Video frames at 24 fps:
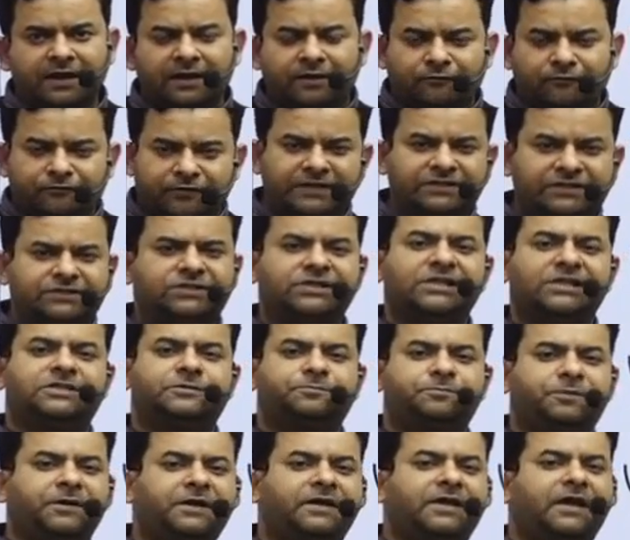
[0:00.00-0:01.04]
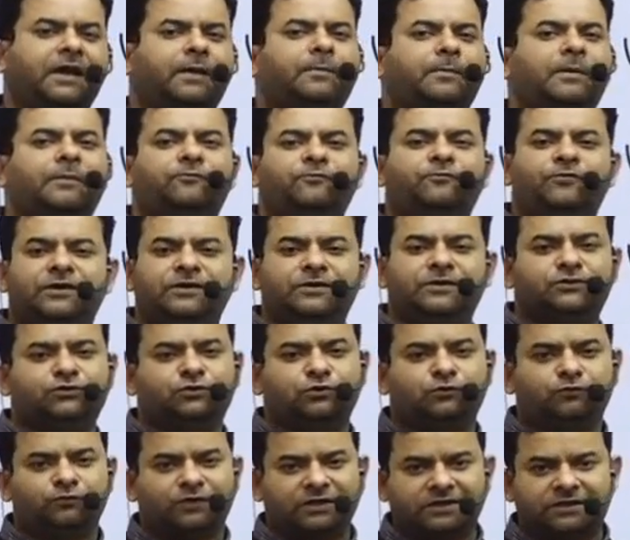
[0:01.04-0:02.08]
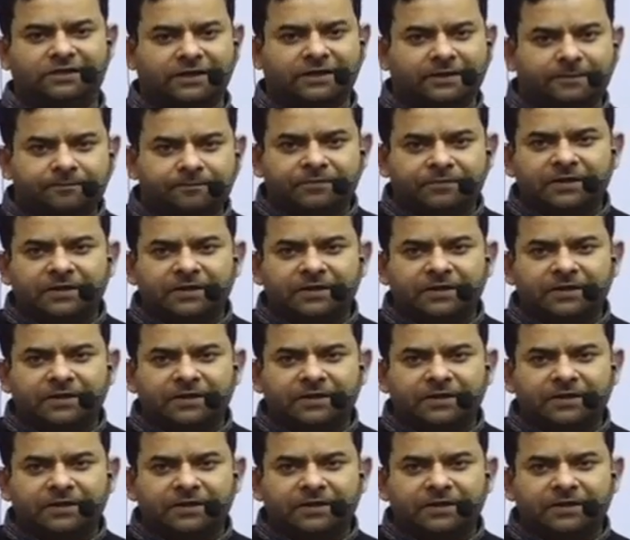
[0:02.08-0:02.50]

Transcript: When GSP came up, we understood one thing,